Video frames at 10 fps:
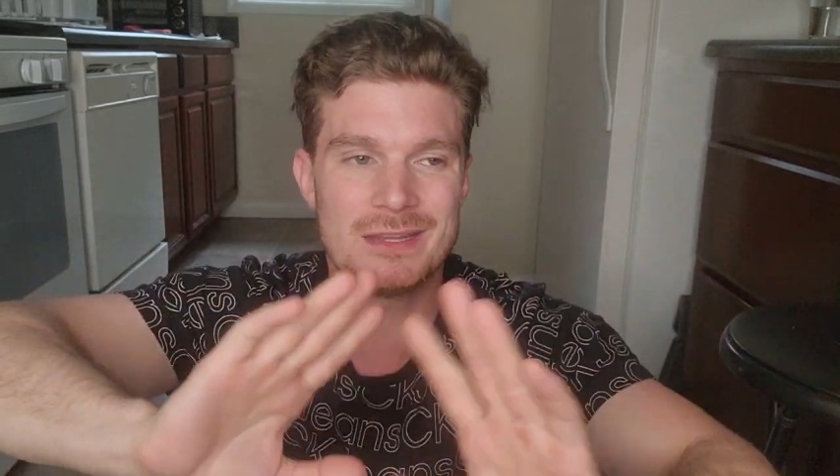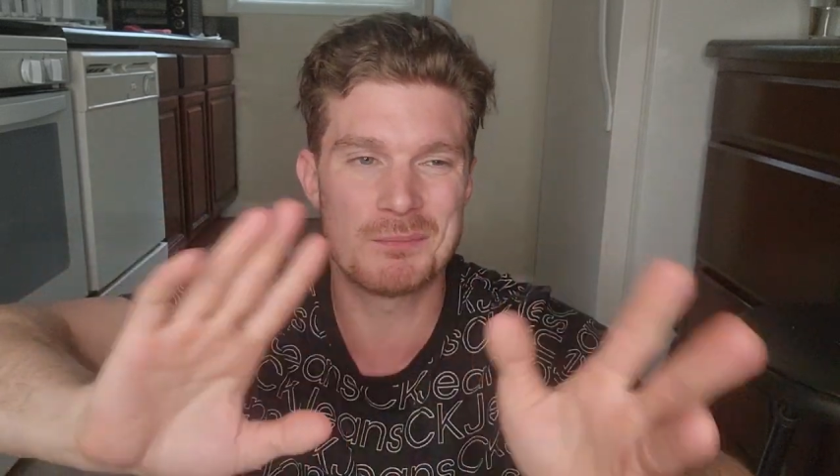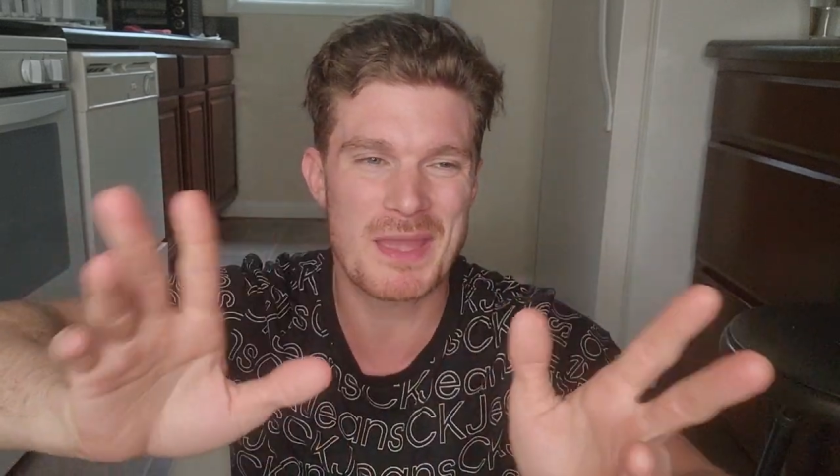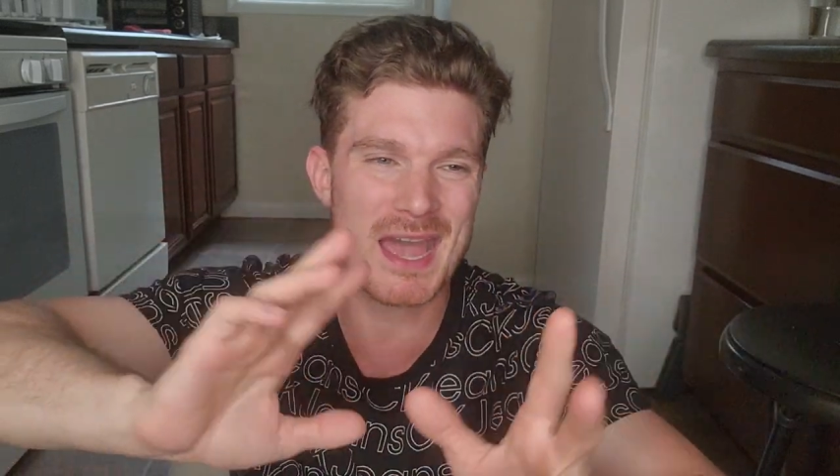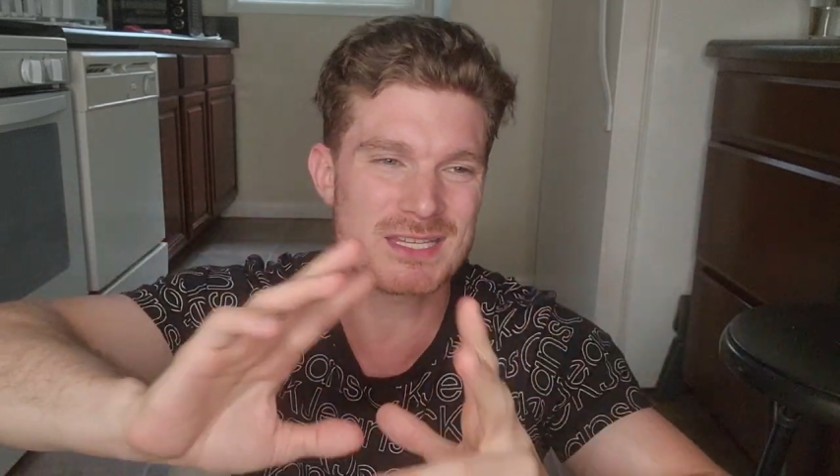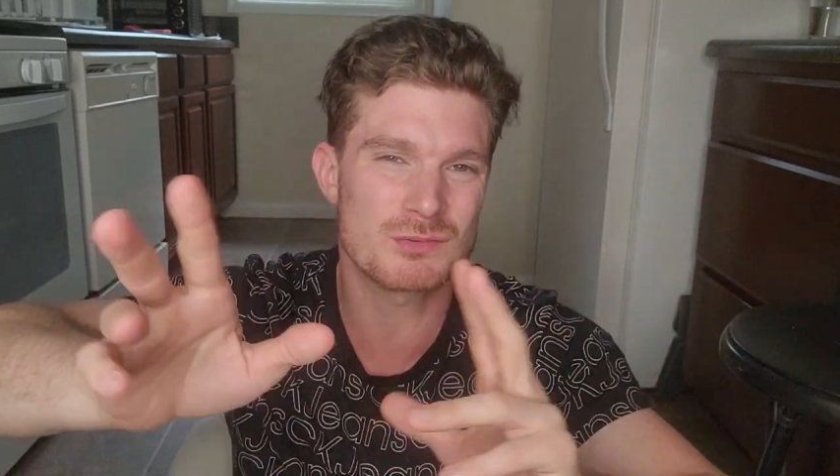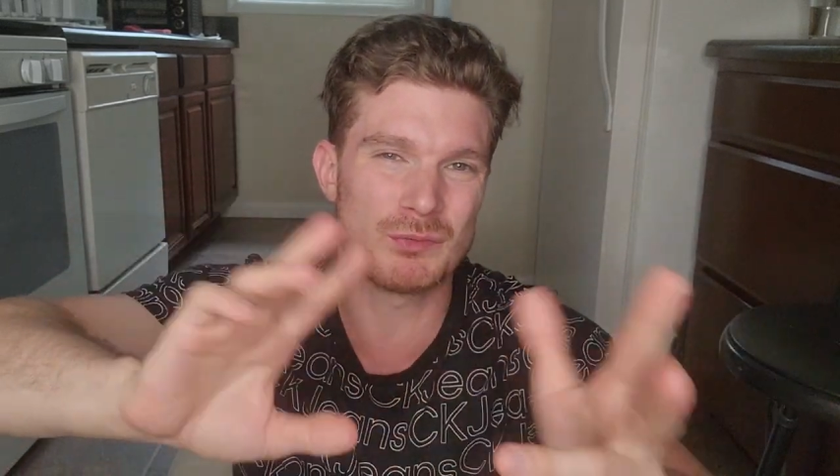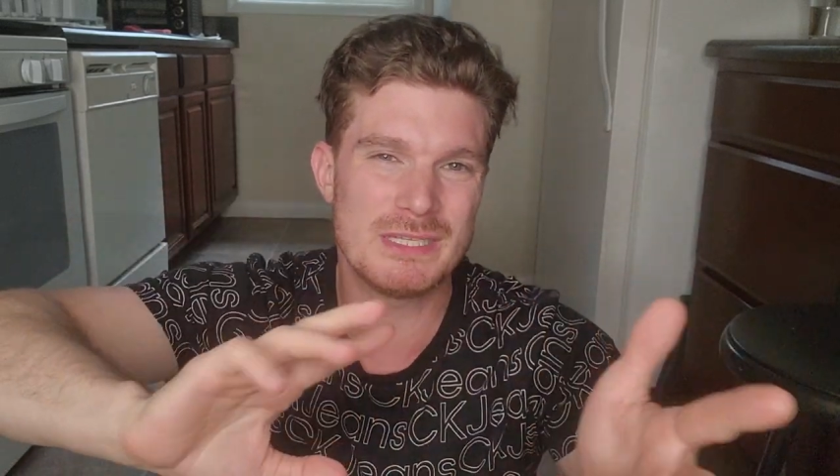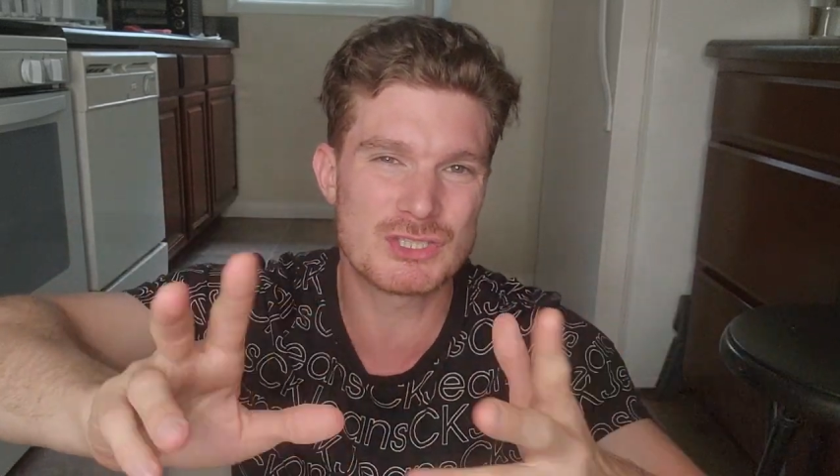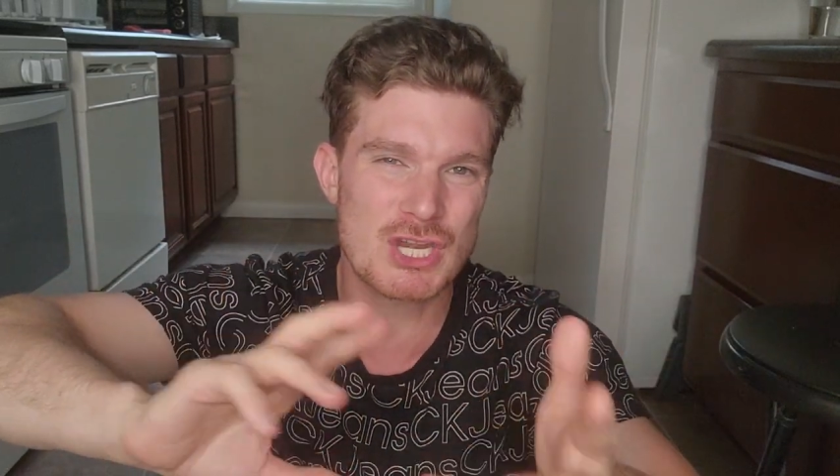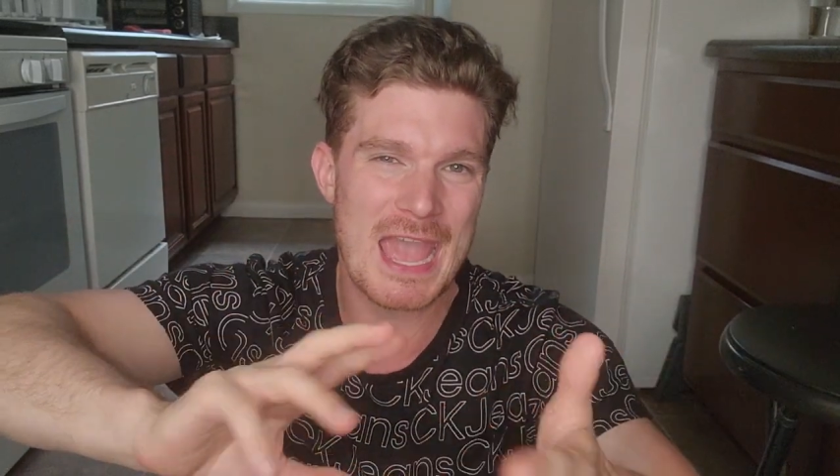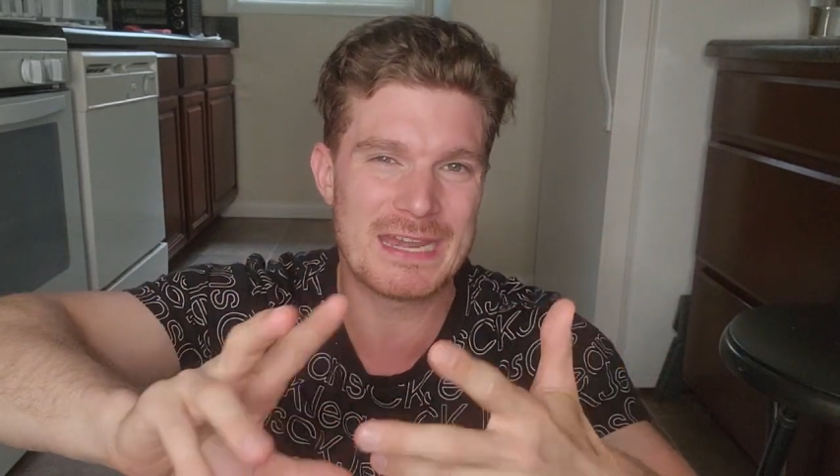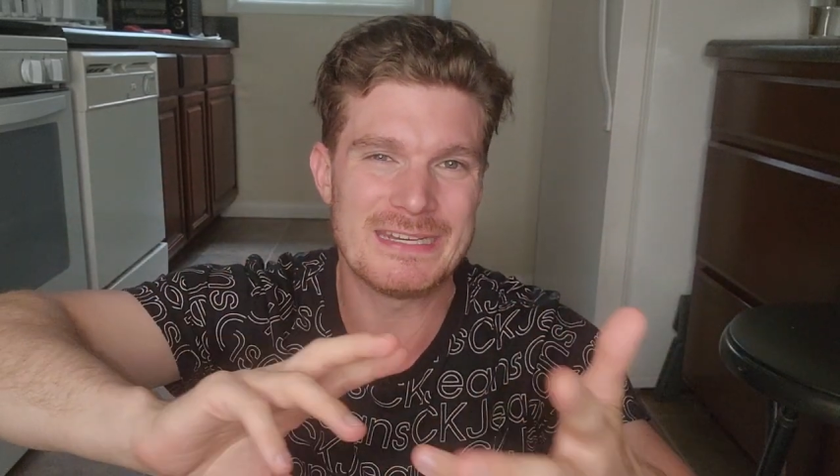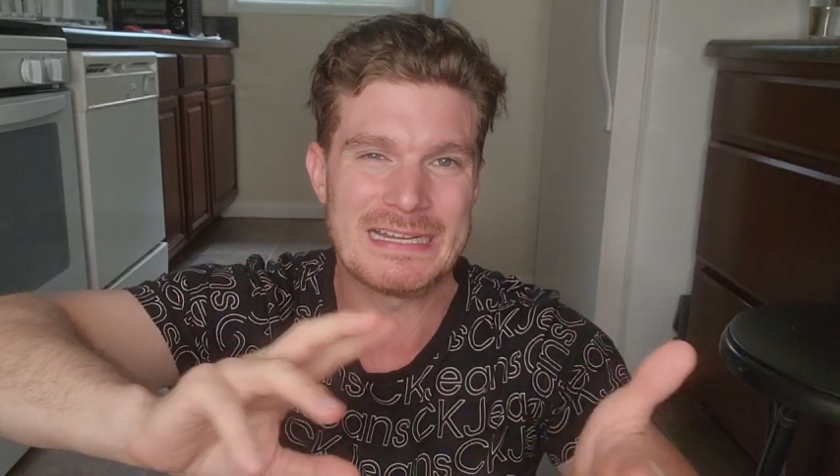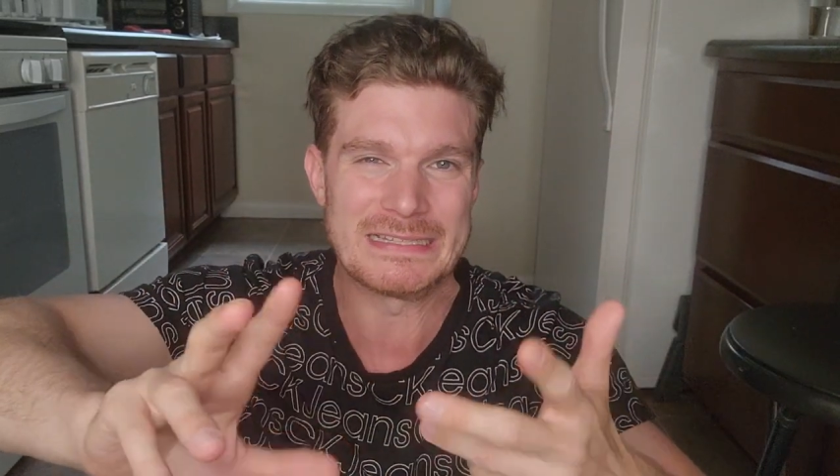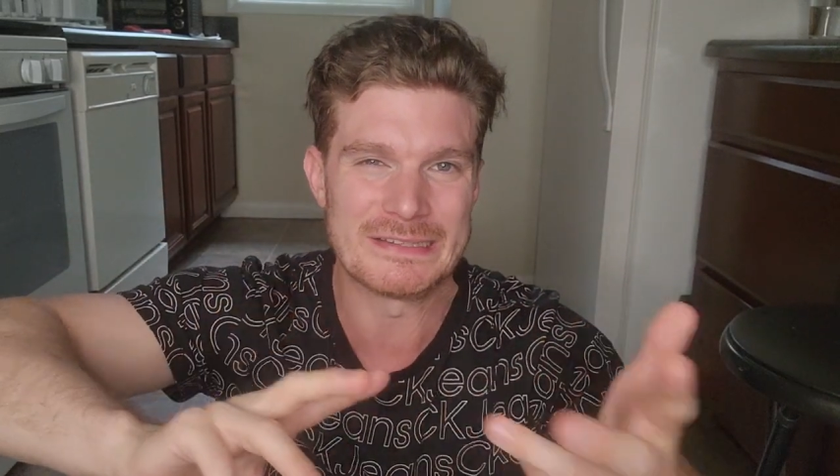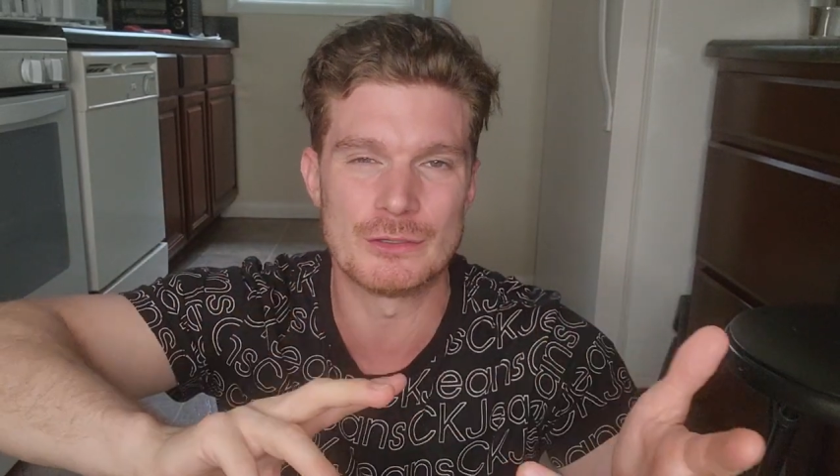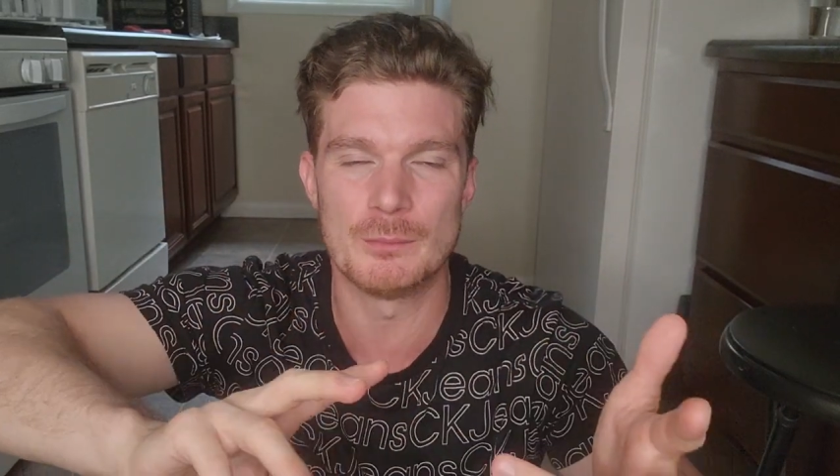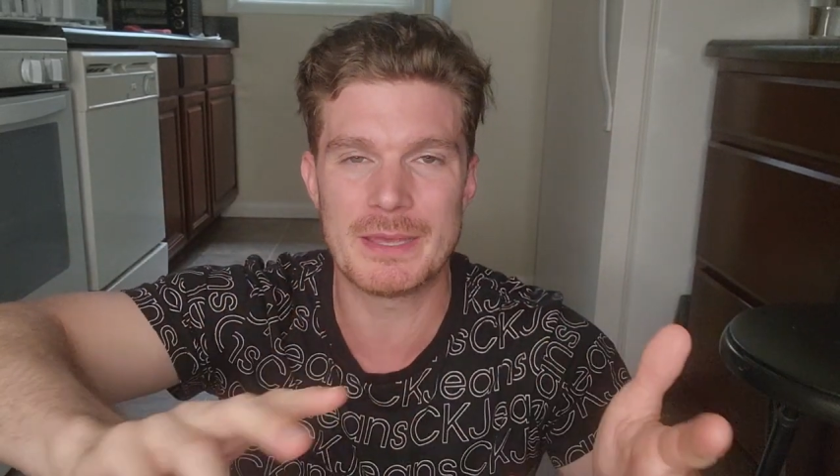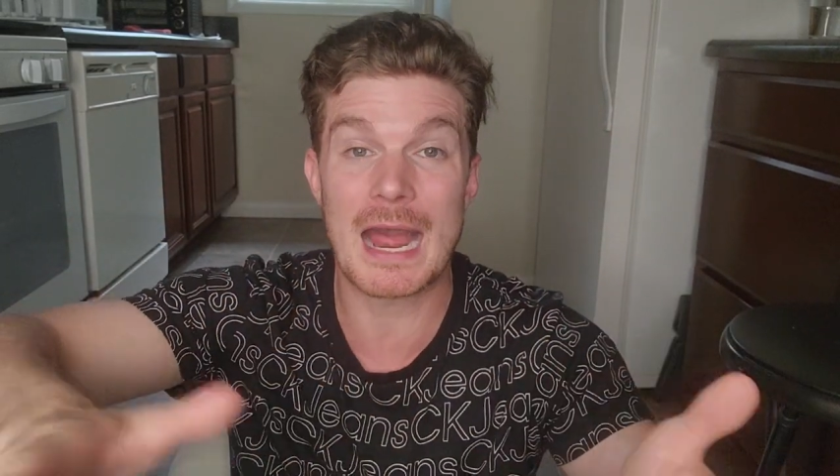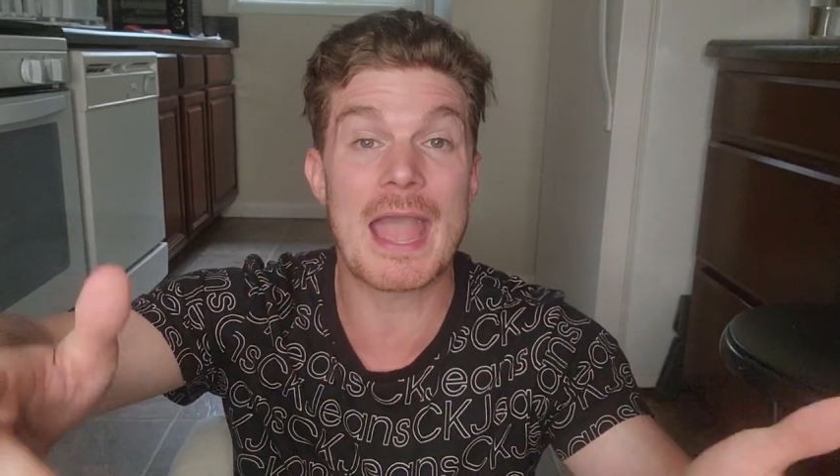In the past, we chatted a little bit.